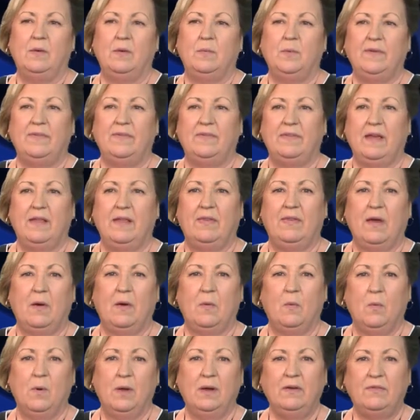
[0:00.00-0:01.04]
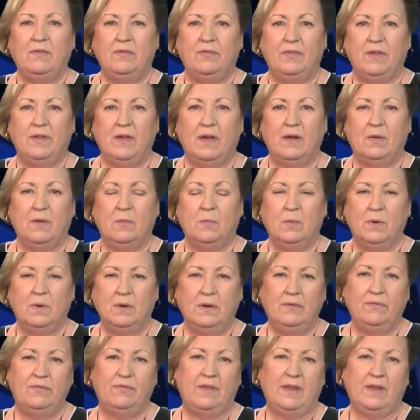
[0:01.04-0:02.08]
And we said that one of the
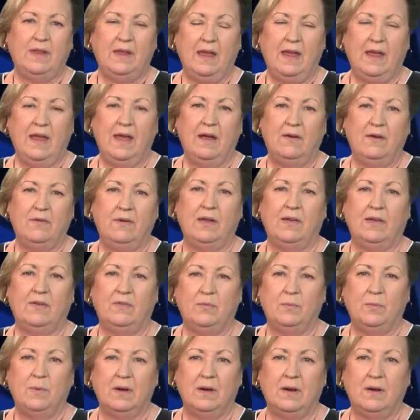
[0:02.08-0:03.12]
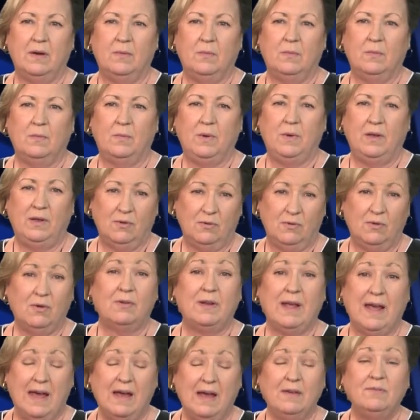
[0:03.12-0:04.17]
one of the areas where we do
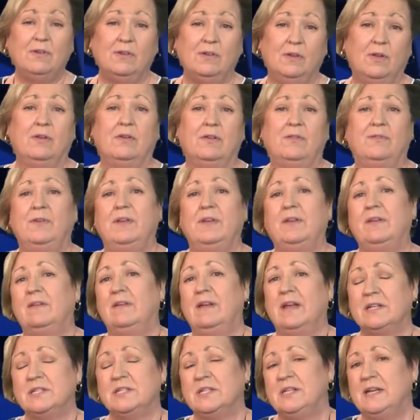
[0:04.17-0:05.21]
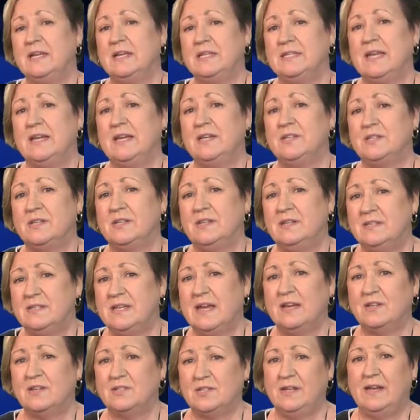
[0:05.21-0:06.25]
not have a lot of internationalization is
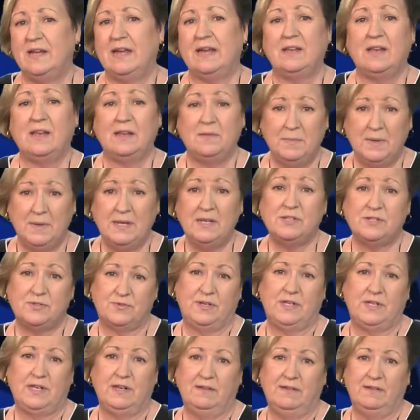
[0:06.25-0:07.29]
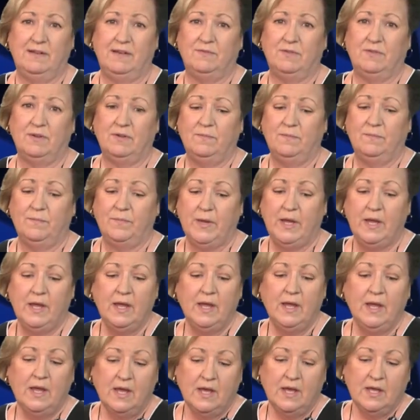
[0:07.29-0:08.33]
actually at administrative level.
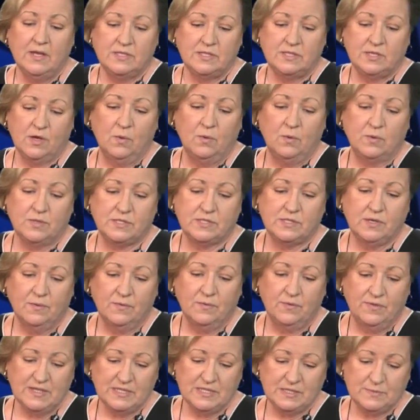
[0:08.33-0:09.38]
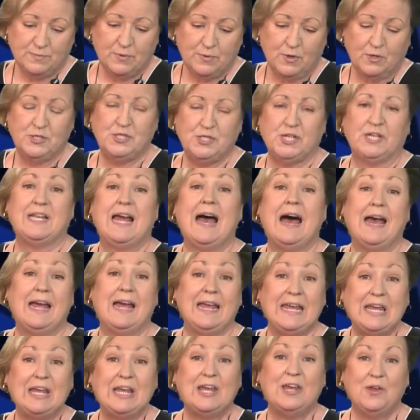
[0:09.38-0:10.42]
So so this project
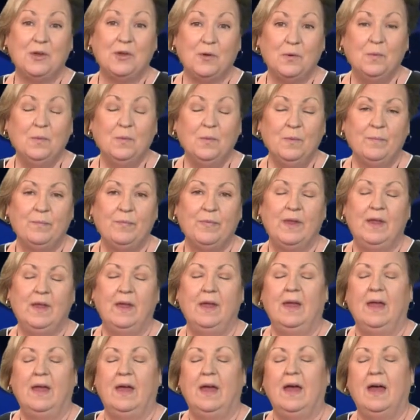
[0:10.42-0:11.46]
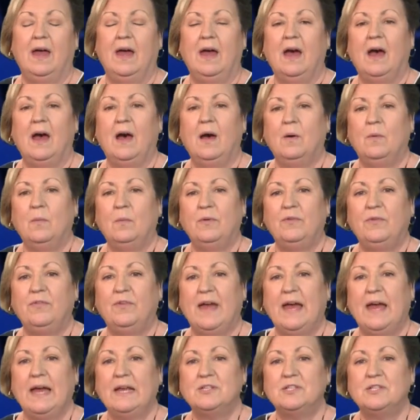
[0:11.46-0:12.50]
IQ uh,
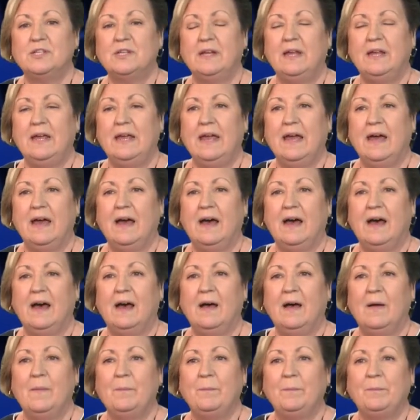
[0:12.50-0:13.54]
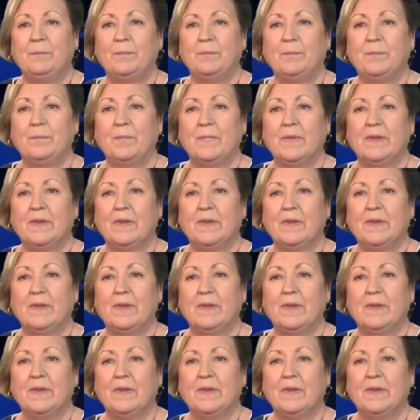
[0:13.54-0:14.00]
was actually um,